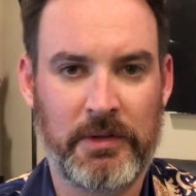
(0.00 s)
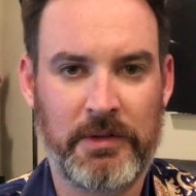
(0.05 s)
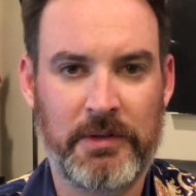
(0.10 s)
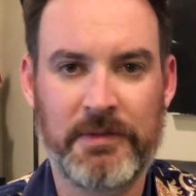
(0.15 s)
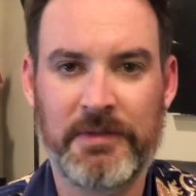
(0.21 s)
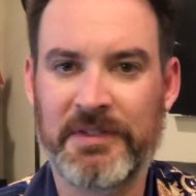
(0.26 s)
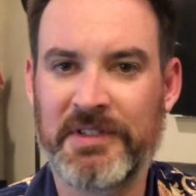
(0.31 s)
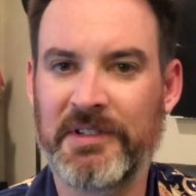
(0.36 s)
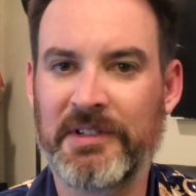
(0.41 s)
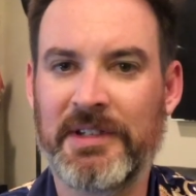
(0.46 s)
you
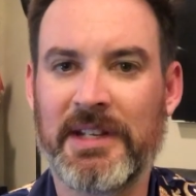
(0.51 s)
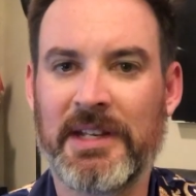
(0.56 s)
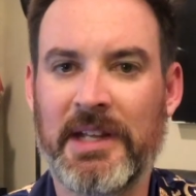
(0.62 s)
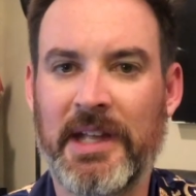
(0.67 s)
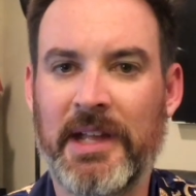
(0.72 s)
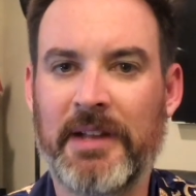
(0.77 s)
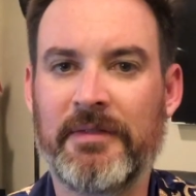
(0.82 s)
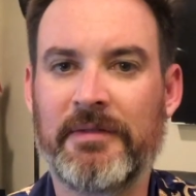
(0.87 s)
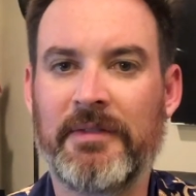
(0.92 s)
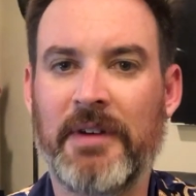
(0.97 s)
still get
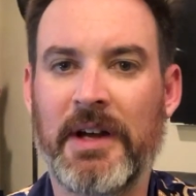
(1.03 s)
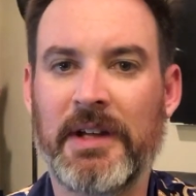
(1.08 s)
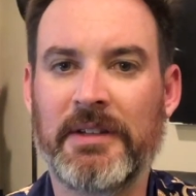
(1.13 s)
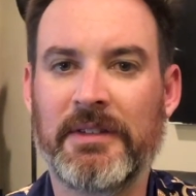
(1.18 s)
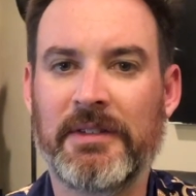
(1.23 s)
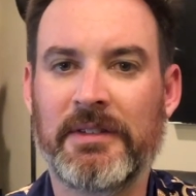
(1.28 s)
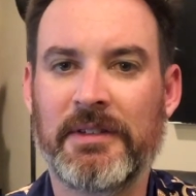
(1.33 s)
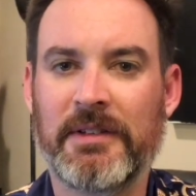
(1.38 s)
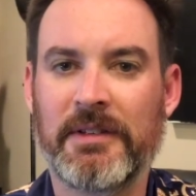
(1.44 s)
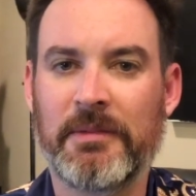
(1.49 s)

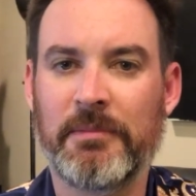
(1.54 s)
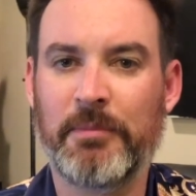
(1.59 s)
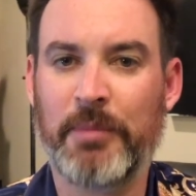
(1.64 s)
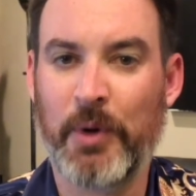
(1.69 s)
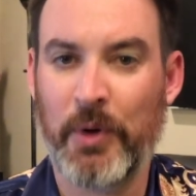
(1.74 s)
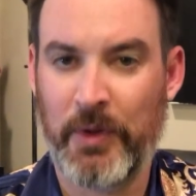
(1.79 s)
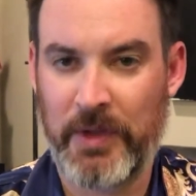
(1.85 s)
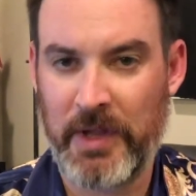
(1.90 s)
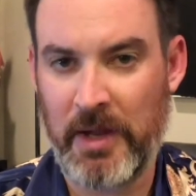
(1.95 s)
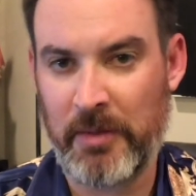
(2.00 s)
invites to
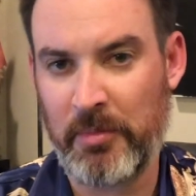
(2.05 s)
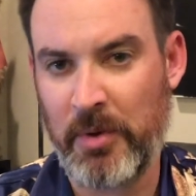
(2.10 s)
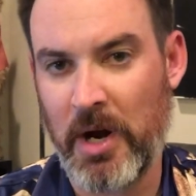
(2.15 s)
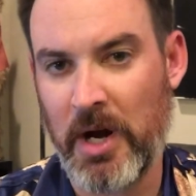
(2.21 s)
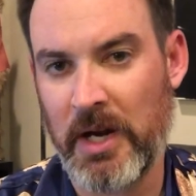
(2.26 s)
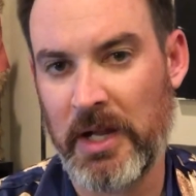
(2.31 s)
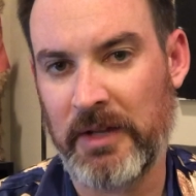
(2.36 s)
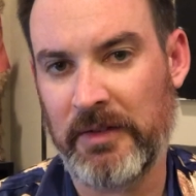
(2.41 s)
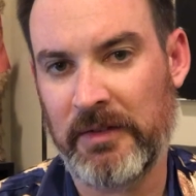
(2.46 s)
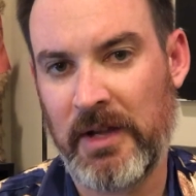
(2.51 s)
birthday
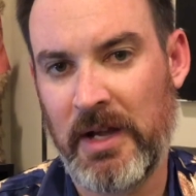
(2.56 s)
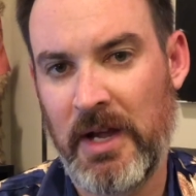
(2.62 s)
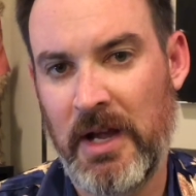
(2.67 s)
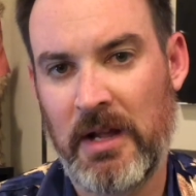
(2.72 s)
parties,